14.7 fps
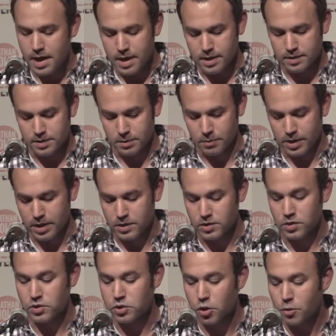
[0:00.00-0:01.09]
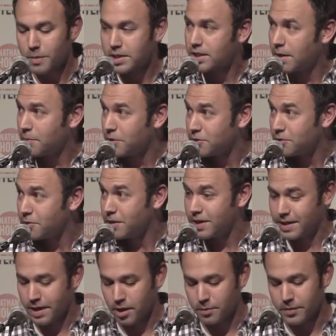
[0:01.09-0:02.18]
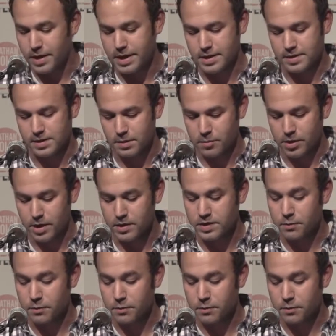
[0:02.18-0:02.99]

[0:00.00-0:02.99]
and someone else, "So much opportunity to help that," and someone else,